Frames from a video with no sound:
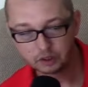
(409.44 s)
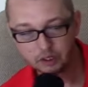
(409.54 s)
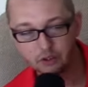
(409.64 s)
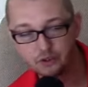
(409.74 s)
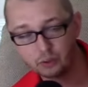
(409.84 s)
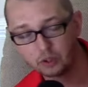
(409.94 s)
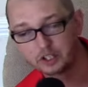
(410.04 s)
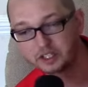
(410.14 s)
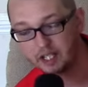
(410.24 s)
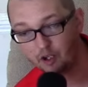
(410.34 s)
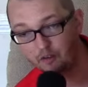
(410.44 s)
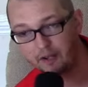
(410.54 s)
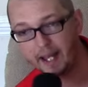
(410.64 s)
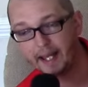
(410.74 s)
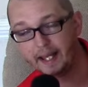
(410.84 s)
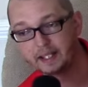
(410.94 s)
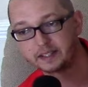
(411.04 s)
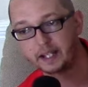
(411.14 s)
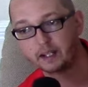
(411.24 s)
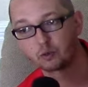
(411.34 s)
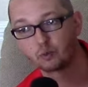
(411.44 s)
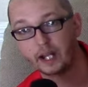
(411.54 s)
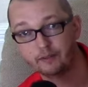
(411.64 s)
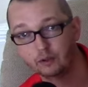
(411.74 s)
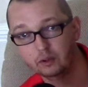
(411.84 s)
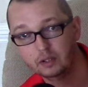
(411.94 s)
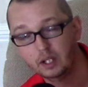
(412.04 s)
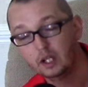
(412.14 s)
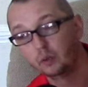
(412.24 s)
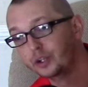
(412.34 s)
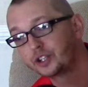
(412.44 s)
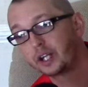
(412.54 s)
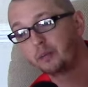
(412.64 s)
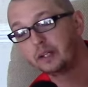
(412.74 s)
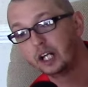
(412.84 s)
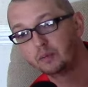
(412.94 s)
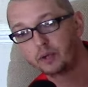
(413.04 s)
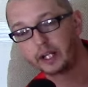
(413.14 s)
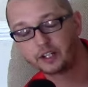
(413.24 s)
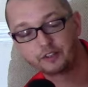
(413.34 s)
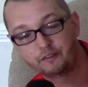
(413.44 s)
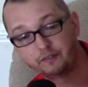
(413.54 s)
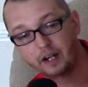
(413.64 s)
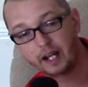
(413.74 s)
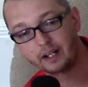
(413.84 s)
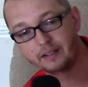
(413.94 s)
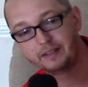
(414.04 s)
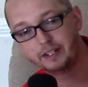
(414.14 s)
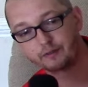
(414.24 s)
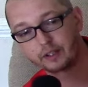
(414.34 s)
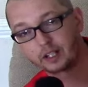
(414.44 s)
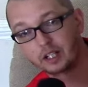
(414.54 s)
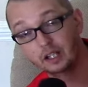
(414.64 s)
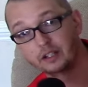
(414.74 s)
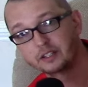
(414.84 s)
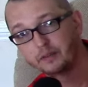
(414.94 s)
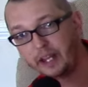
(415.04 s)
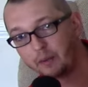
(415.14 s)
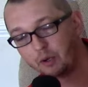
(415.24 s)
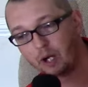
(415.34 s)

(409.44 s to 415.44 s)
Jewel herself has a rifle, which can be upgraded to fire different colors of ammo.